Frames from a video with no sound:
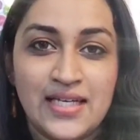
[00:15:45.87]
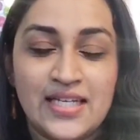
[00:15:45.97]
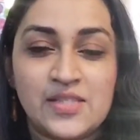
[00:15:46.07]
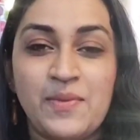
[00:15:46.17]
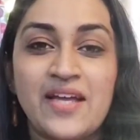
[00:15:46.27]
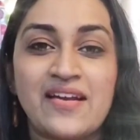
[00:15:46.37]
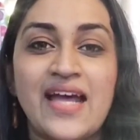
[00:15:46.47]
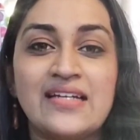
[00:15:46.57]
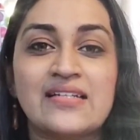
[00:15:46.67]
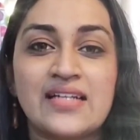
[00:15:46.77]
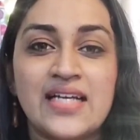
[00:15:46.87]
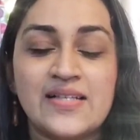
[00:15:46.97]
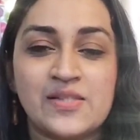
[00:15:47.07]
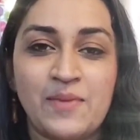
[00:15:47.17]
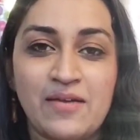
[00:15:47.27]
It's my rat
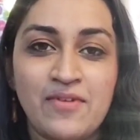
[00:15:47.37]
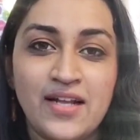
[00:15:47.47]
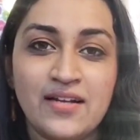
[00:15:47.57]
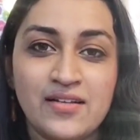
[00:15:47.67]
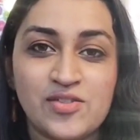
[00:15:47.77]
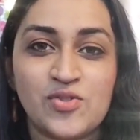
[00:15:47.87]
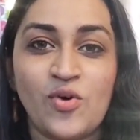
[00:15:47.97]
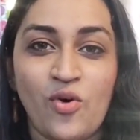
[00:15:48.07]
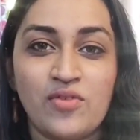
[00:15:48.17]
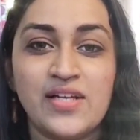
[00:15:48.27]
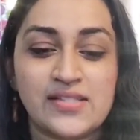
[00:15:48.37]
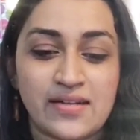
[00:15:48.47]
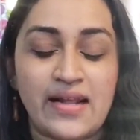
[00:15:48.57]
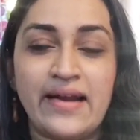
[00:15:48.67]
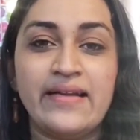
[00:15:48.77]
race, my willingness to always
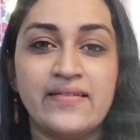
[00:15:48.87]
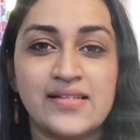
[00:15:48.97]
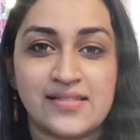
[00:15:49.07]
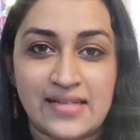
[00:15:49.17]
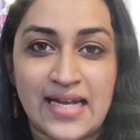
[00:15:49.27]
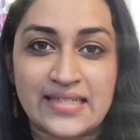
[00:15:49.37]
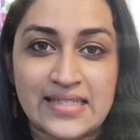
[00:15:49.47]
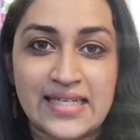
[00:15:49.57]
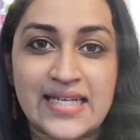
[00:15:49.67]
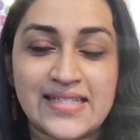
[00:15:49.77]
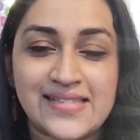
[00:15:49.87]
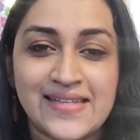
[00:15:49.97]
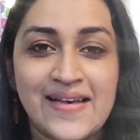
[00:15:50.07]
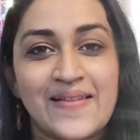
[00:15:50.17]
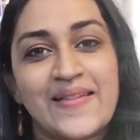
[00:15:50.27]
run in this rat race
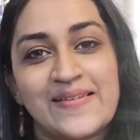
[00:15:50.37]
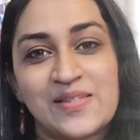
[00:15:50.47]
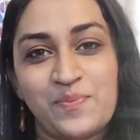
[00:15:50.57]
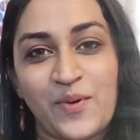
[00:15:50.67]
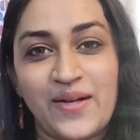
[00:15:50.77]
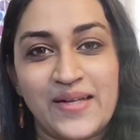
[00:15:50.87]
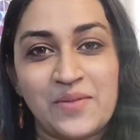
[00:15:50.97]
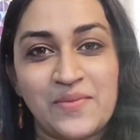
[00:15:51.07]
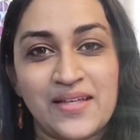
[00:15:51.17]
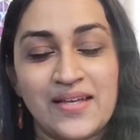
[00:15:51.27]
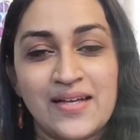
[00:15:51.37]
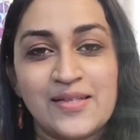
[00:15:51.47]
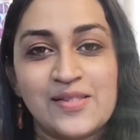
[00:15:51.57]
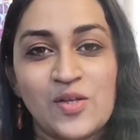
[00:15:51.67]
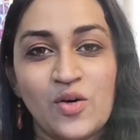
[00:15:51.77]
that's spoiling me.
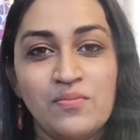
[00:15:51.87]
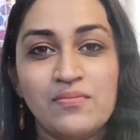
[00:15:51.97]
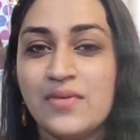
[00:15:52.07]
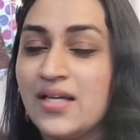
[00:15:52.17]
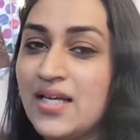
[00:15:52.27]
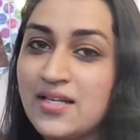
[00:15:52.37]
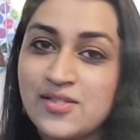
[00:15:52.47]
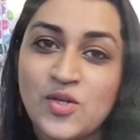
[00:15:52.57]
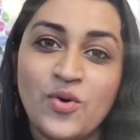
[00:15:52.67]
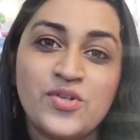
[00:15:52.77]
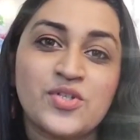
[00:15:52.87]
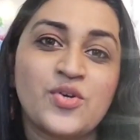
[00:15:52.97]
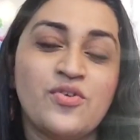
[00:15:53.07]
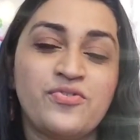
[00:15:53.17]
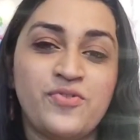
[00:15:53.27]
So, it is going to
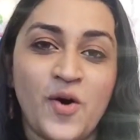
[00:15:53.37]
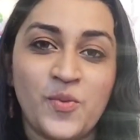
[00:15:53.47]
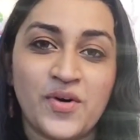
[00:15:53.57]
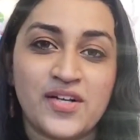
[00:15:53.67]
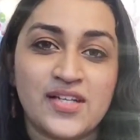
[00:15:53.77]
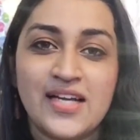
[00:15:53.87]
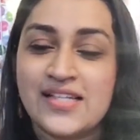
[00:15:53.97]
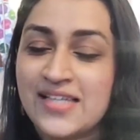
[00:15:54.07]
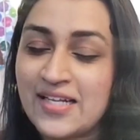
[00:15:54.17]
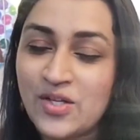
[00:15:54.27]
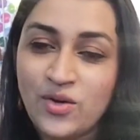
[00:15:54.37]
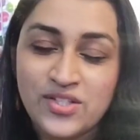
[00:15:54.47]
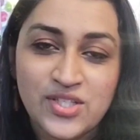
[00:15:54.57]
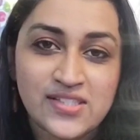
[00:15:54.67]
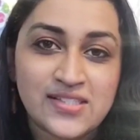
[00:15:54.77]
go forward.
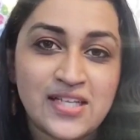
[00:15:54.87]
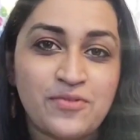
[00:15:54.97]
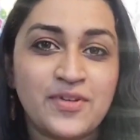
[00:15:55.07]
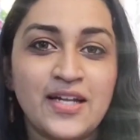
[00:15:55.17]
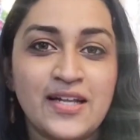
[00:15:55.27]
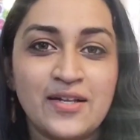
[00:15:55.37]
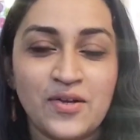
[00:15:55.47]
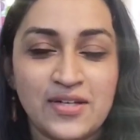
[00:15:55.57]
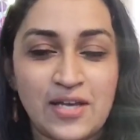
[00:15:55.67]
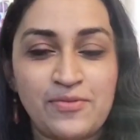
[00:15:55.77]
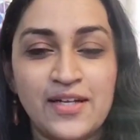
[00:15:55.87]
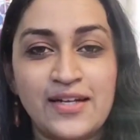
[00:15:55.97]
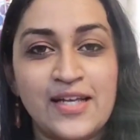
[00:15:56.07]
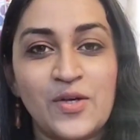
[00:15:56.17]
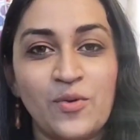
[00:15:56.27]
Technology is
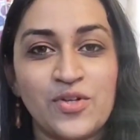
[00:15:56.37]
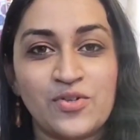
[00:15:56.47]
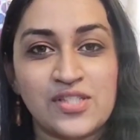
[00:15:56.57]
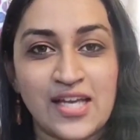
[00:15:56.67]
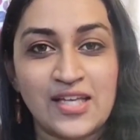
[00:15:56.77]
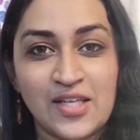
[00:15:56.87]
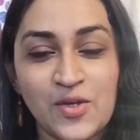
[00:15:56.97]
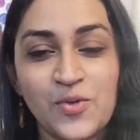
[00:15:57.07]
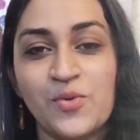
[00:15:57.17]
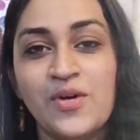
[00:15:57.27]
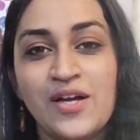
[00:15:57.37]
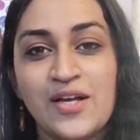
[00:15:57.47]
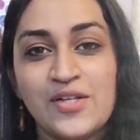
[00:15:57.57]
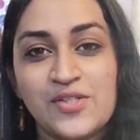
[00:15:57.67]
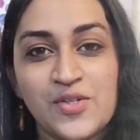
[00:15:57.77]
definitely going to take you
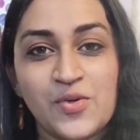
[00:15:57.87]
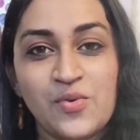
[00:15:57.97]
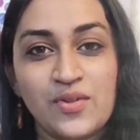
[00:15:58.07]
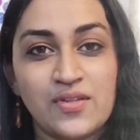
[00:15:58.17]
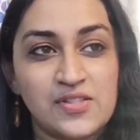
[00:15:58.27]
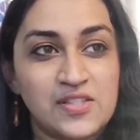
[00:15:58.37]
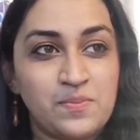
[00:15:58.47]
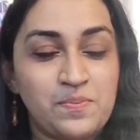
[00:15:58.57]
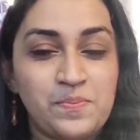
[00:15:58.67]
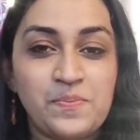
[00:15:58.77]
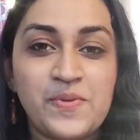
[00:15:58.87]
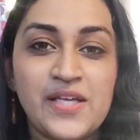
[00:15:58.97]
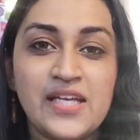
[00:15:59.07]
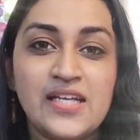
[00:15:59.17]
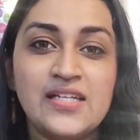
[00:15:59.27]
to the
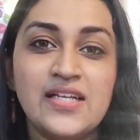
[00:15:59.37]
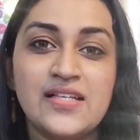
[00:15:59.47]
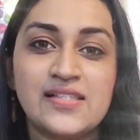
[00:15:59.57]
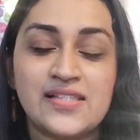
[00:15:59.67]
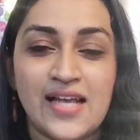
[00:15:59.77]
speediest